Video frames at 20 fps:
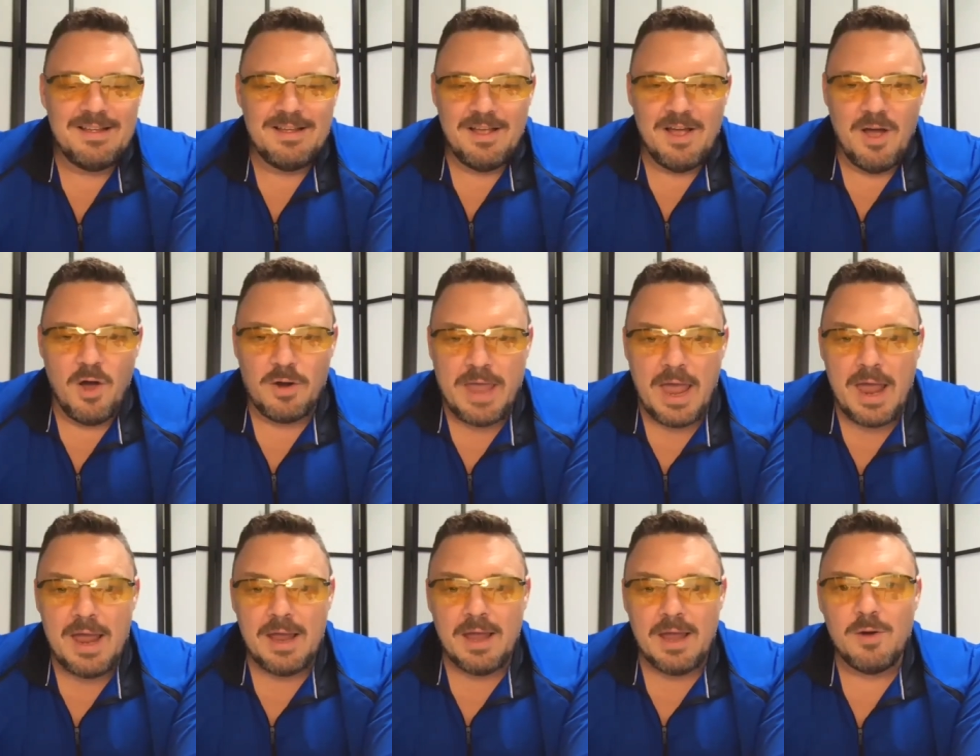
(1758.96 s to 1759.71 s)

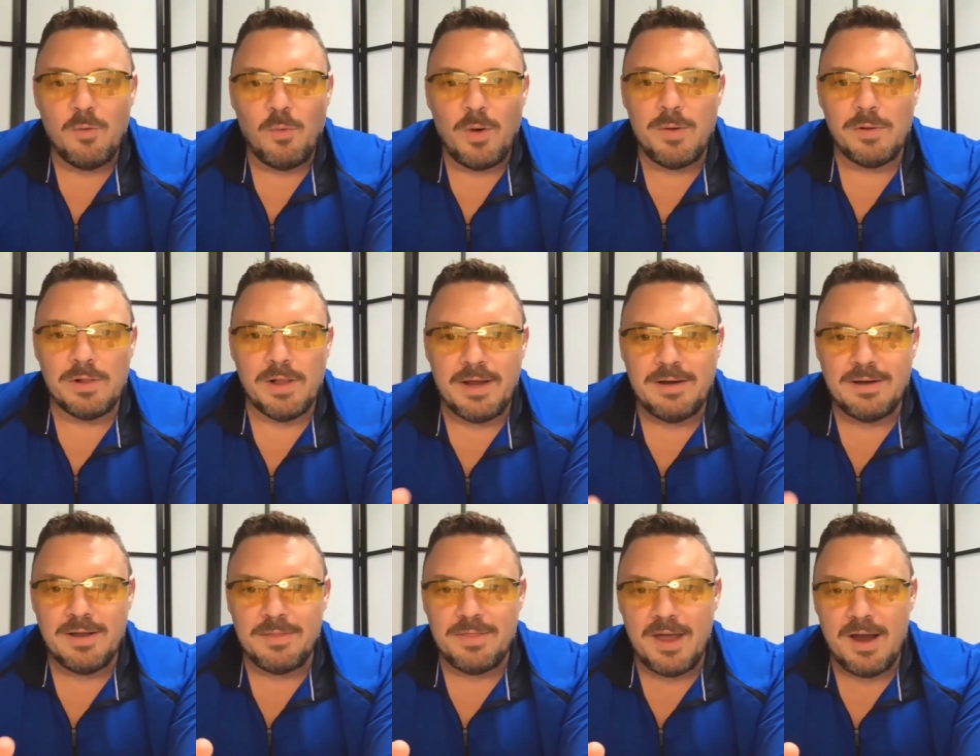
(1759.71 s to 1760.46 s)
Okay, we will
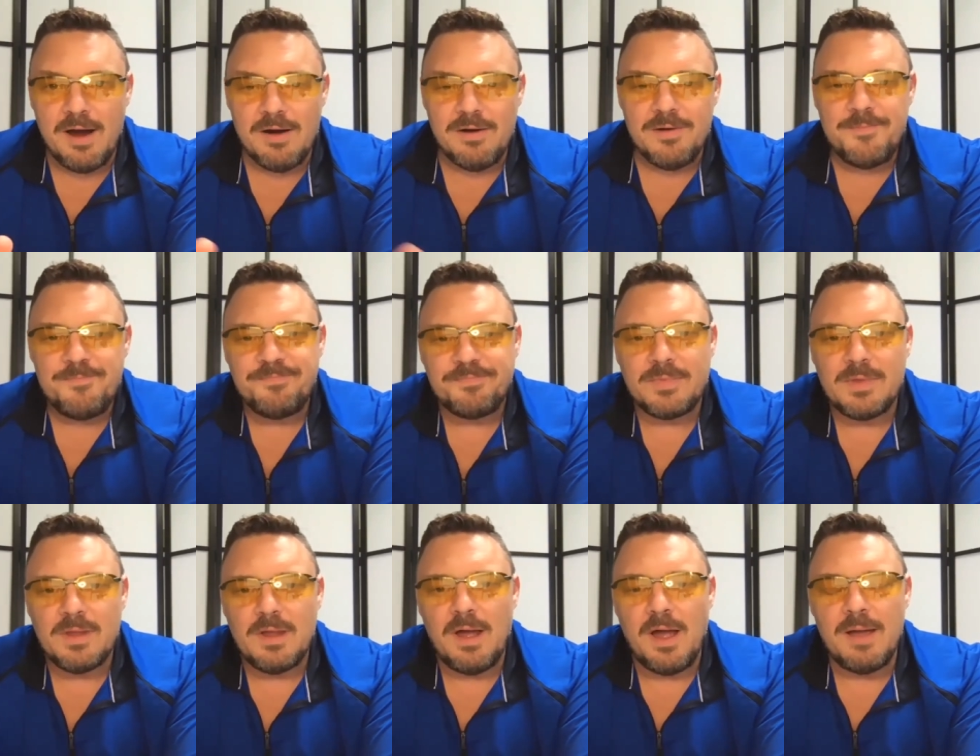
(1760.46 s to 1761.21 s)
end it there.
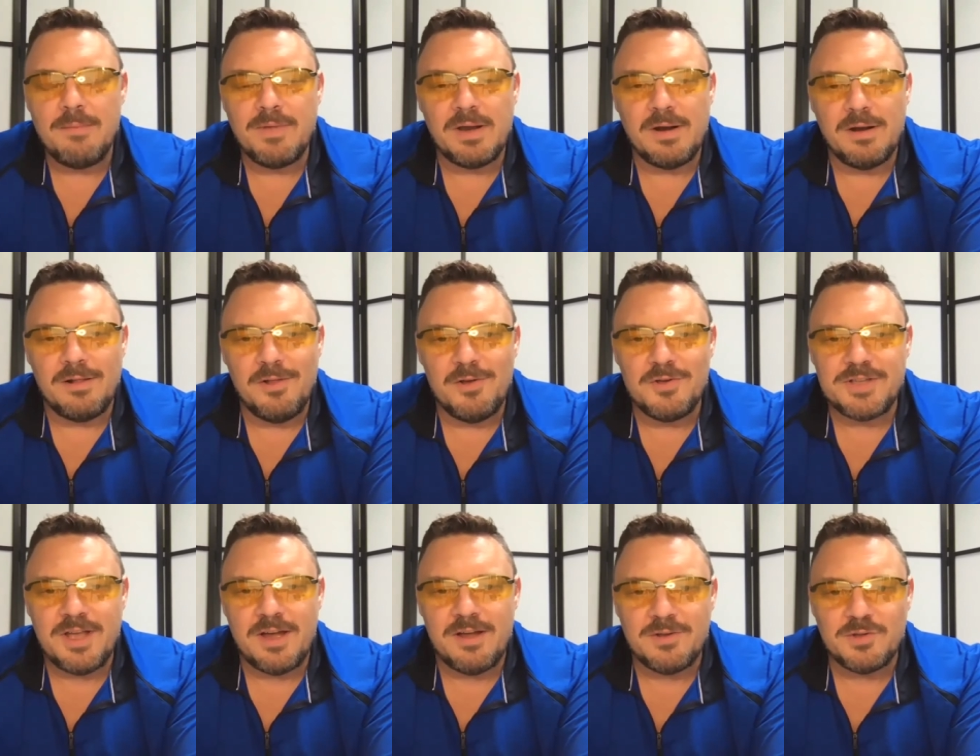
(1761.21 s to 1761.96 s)
I'm going to
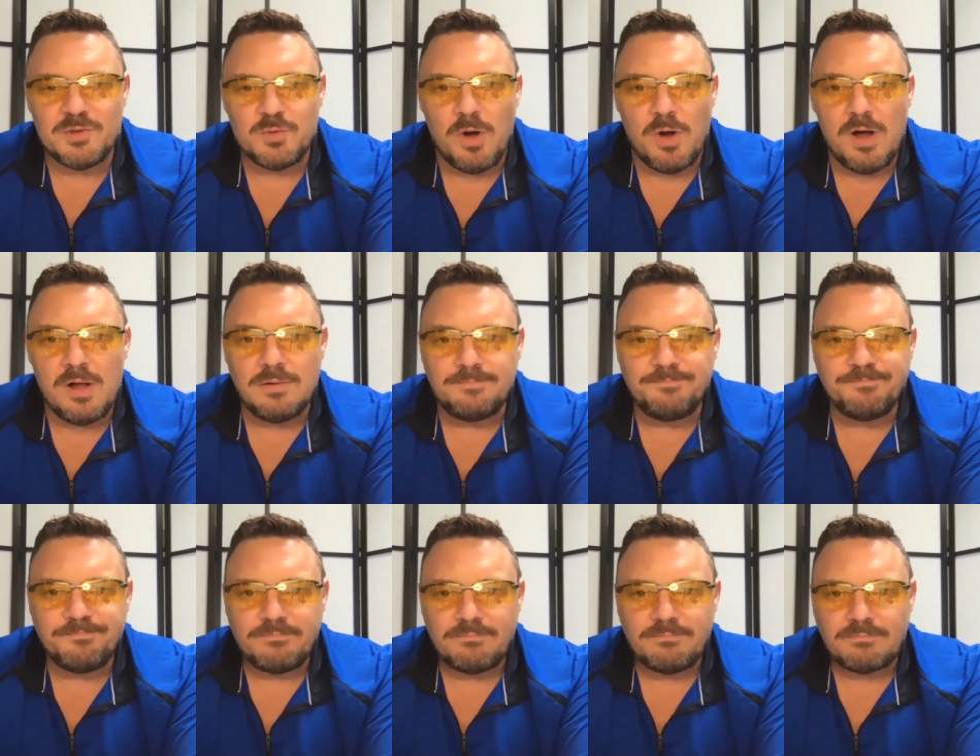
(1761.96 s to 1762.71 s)
close out as
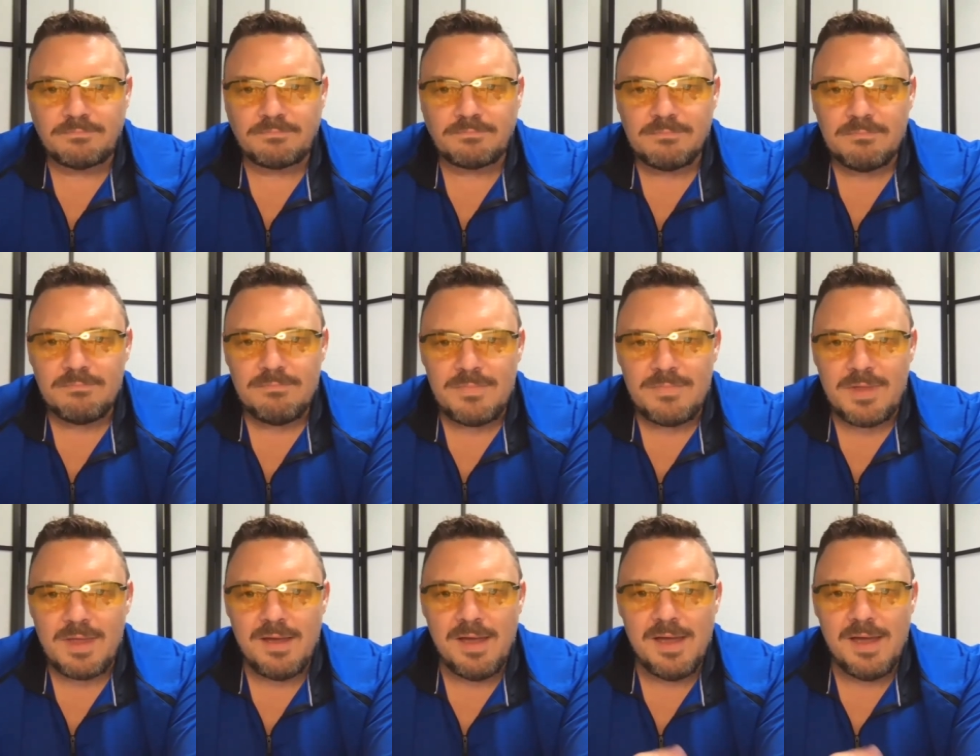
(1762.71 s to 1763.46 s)
well.
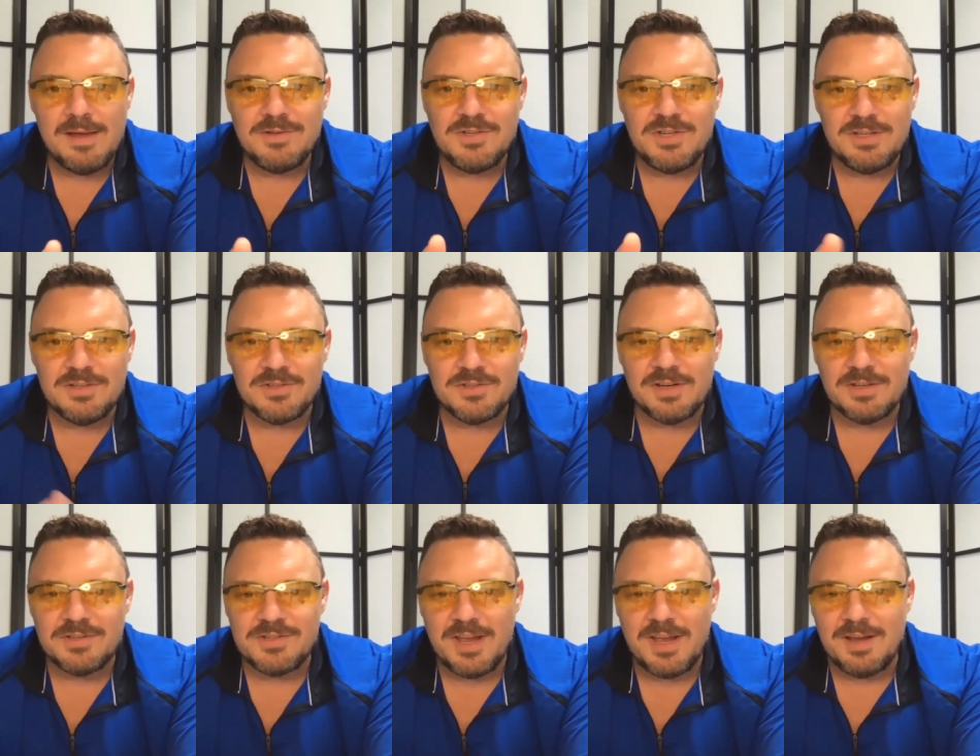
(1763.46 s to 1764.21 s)
Angie is
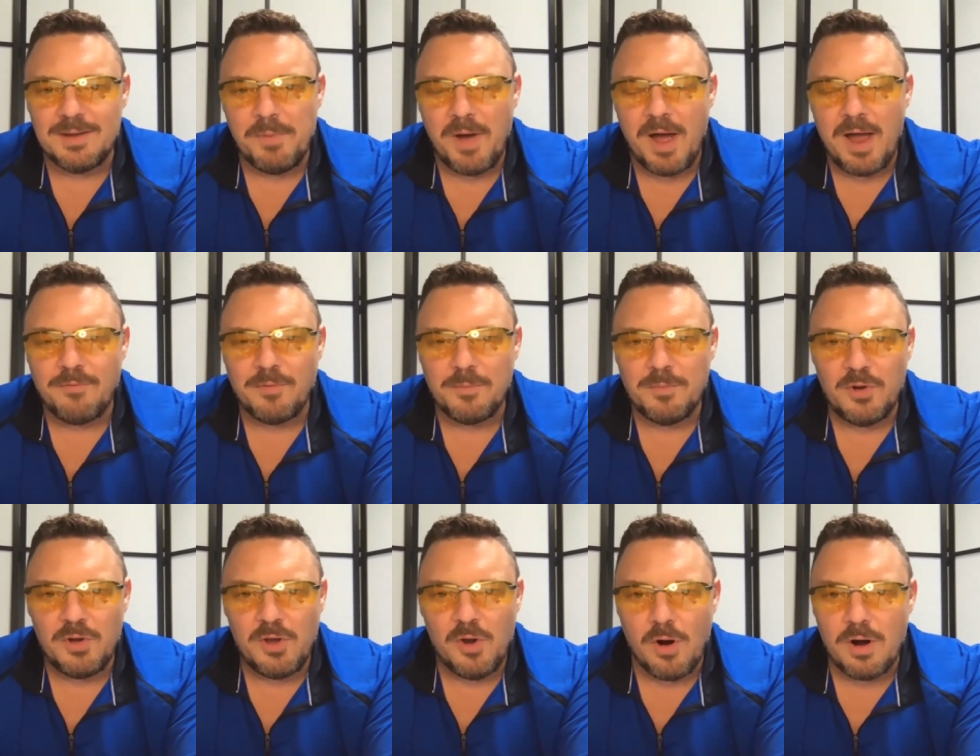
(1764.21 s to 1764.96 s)
going to say goodbye from
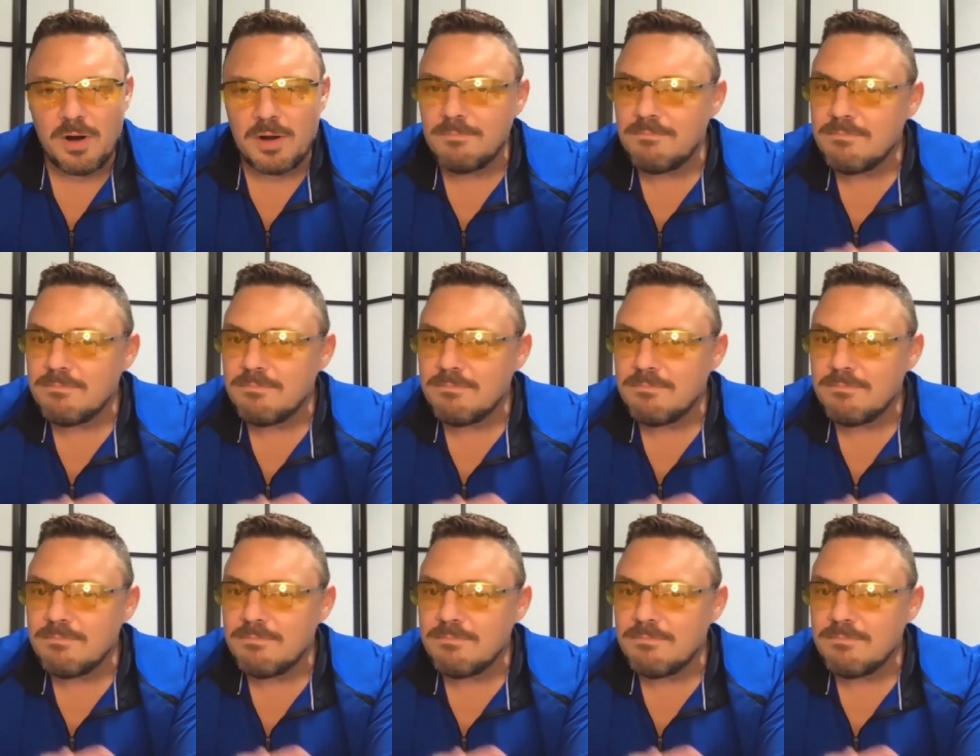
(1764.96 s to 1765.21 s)
New York.